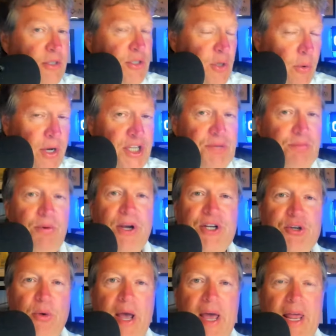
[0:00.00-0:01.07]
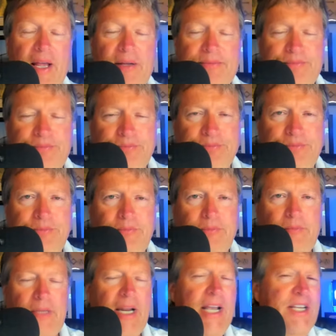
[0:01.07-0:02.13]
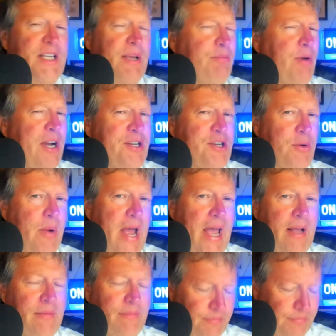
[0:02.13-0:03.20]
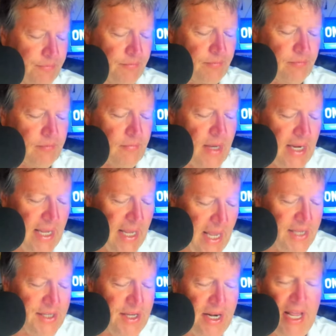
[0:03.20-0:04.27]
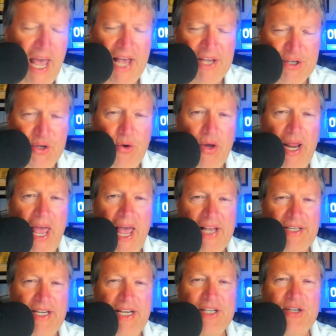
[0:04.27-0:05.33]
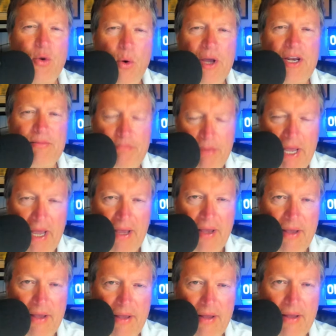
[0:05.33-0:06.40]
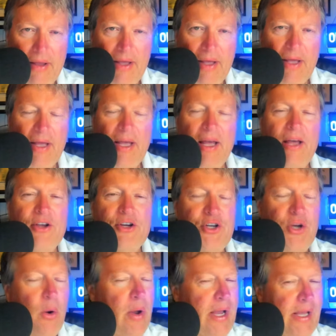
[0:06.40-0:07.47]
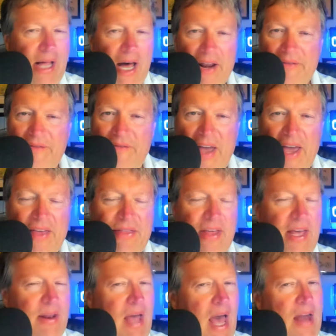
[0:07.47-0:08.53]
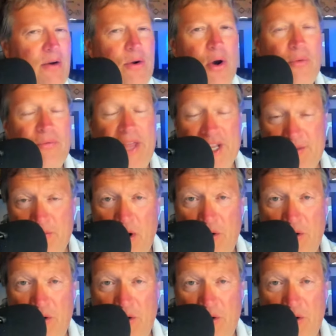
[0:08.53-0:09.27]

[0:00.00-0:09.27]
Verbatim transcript: during spring training. He said, Brice Turang isn't as good as he's going to be, showing a lot of faith. And I don't know if that's